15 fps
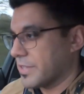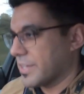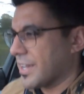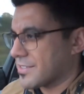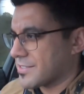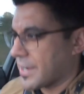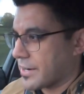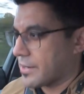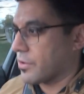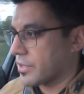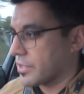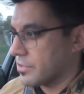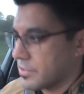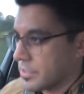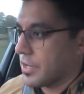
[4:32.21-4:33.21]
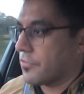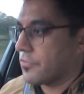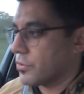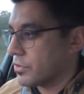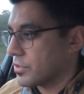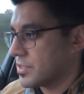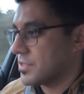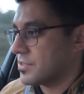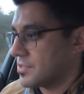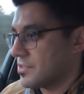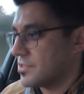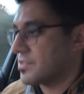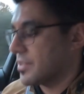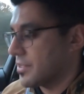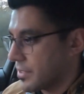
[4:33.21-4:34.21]
He has had like another F90
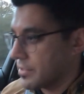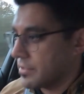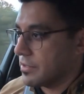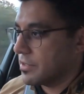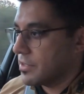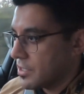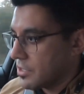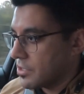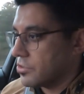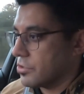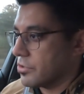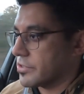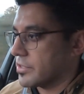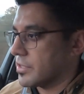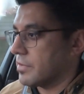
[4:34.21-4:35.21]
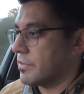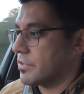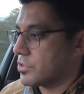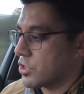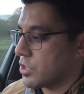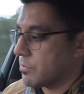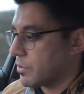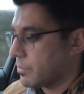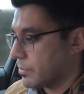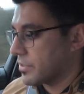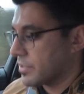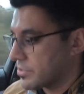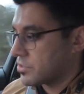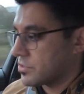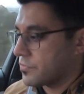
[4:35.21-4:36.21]
since then, and a 911 turbo, but
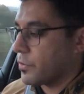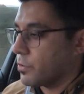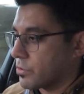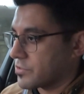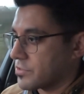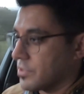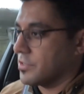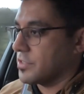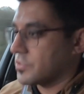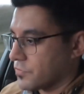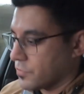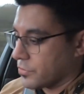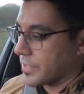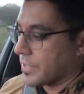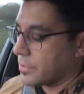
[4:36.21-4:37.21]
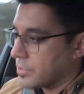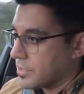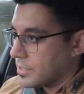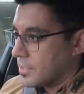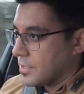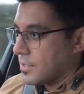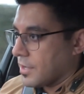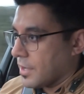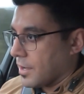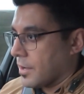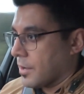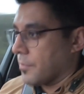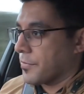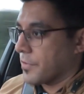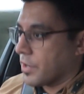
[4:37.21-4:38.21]
let's just focus on this for now.
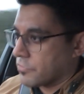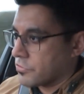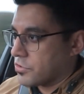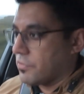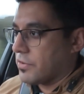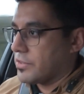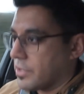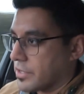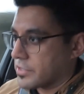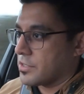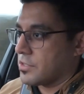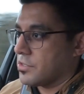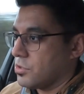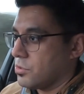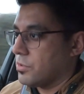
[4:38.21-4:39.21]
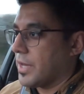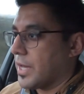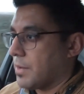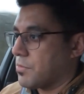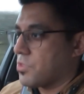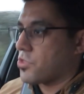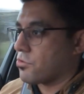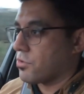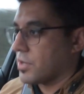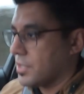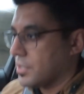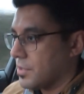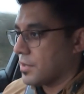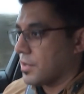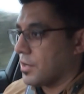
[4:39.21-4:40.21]
I've driven like the new
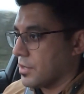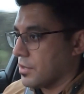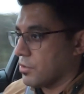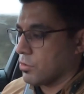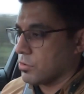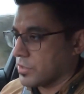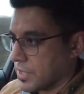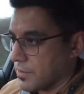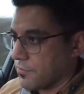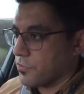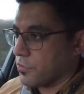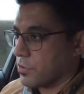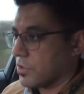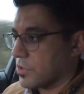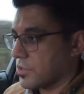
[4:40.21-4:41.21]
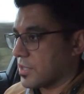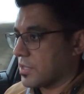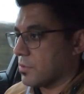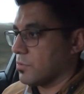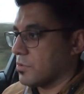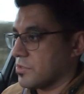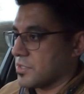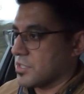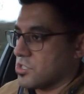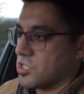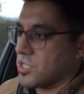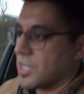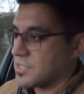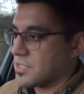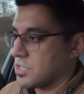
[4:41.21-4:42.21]
M3 or the M4, I think it was, the
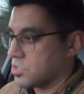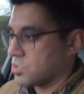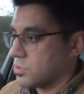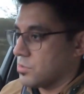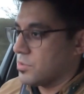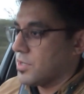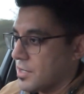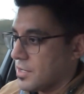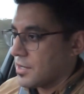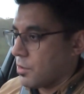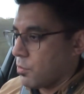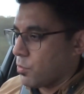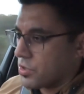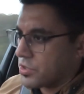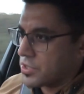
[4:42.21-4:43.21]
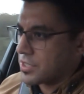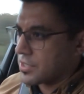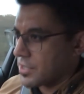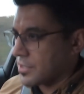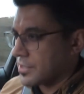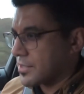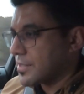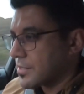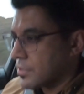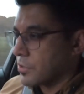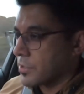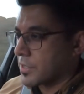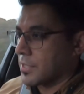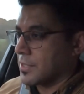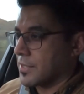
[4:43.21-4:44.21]
G82, and one thing that I didn't
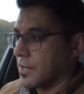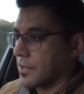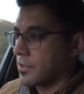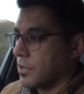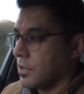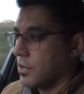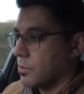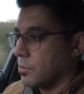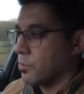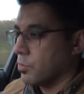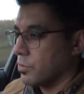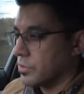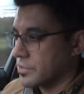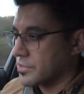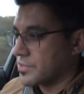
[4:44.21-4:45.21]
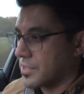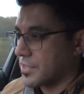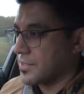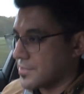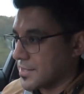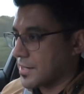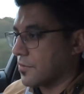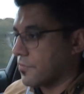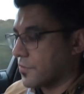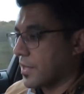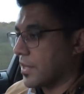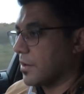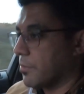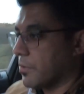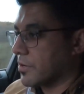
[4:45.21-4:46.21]
like in that car was the ZF
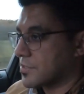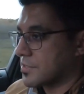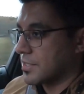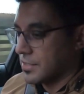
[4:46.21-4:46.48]
gearbox.